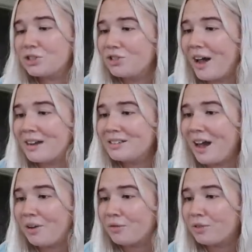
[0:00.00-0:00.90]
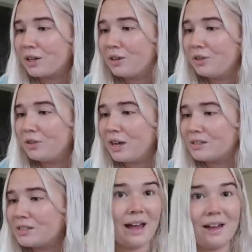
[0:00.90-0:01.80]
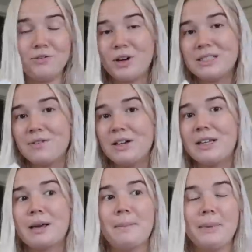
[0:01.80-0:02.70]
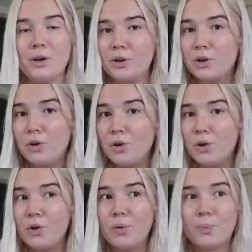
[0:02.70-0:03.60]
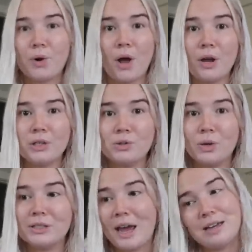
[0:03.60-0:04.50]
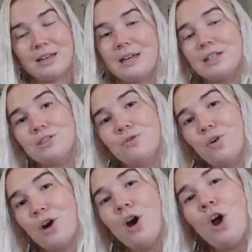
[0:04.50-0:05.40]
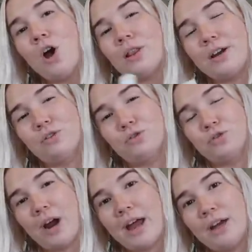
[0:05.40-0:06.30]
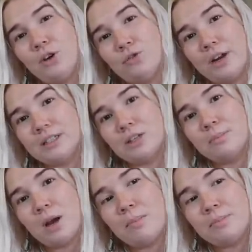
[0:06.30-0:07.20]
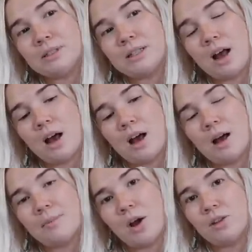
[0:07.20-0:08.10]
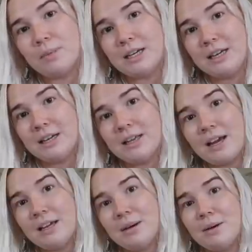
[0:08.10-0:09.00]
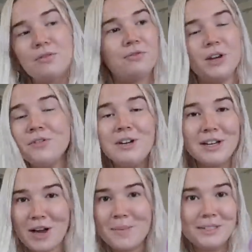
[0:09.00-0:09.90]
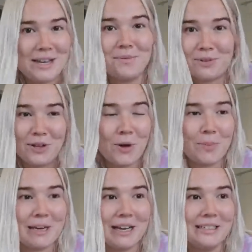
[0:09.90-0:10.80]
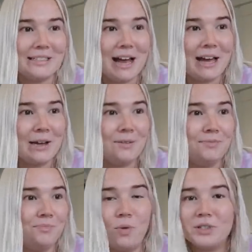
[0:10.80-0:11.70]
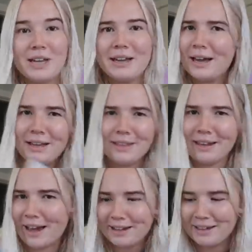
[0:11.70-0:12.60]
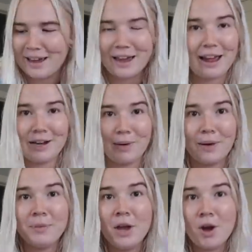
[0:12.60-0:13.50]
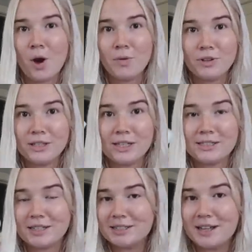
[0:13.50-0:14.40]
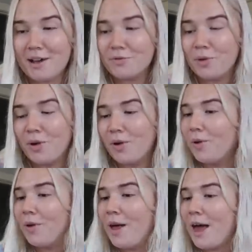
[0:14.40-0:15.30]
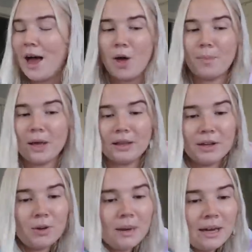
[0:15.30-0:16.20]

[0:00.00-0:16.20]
extract. I don't freaking know, you guys. Yeah, if you guys have any like miracle products or techniques for like red razor bumps on the bikini line, feel free to comment down below because I will take anything I can get. Anyway, hopefully this stuff will help a little